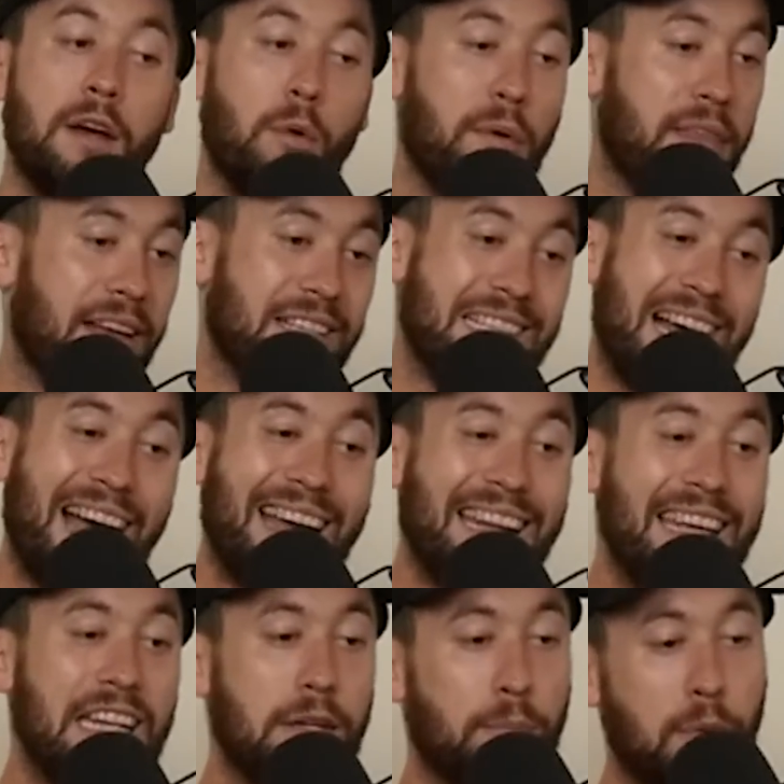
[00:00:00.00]
with
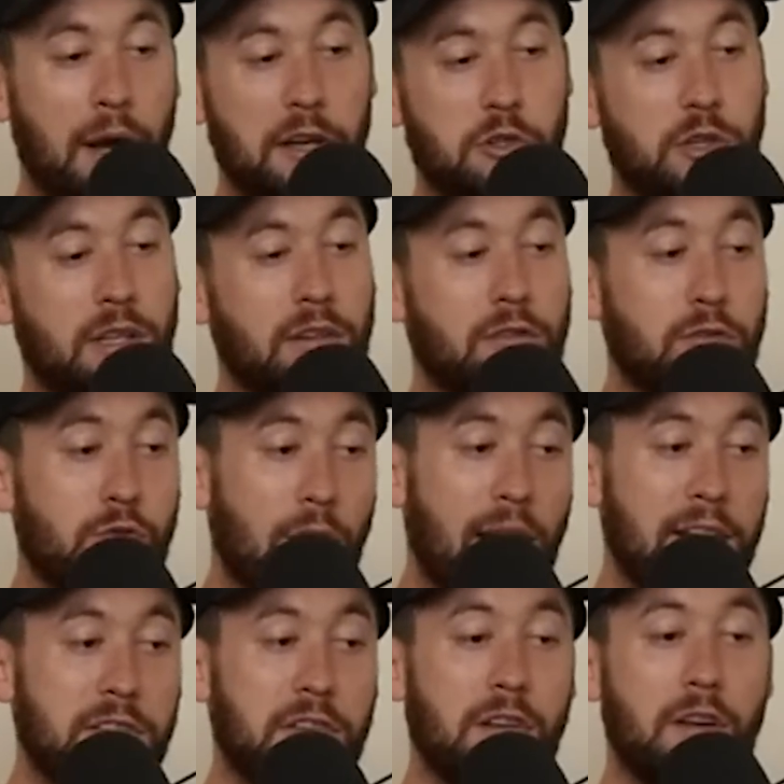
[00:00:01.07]
anxiety, depression,
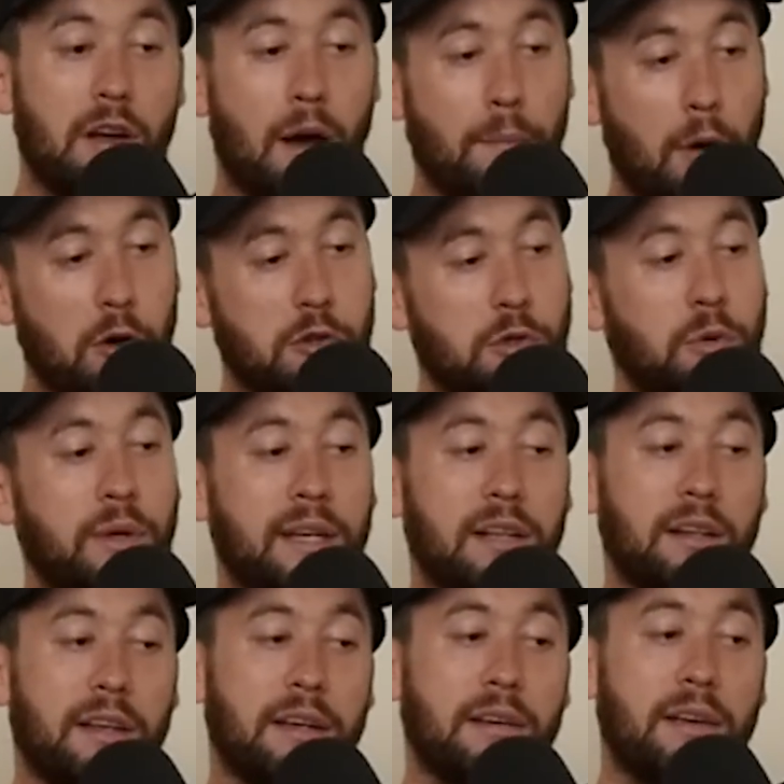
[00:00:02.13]
stress, emotional
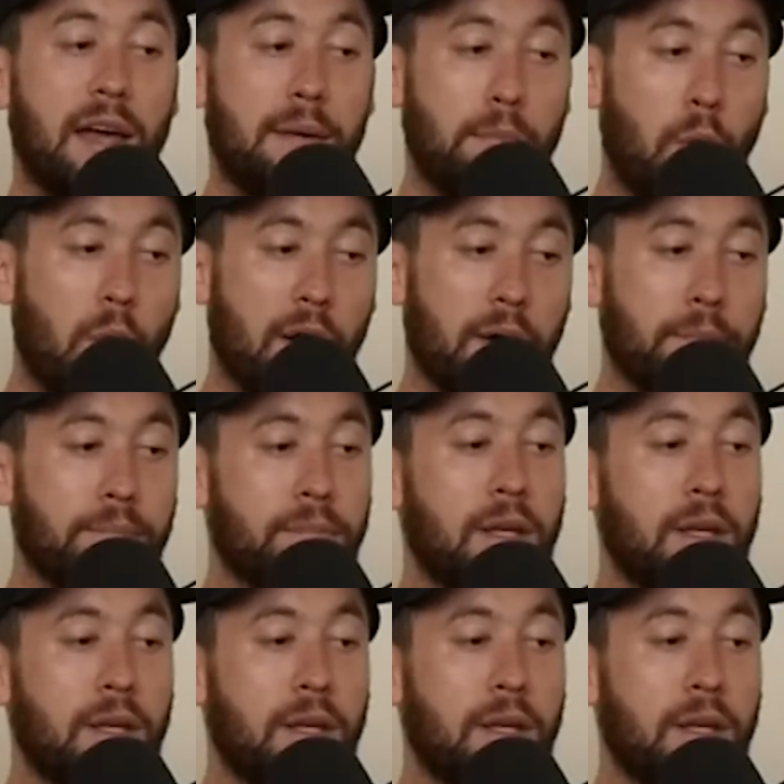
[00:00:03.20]
healing, and more.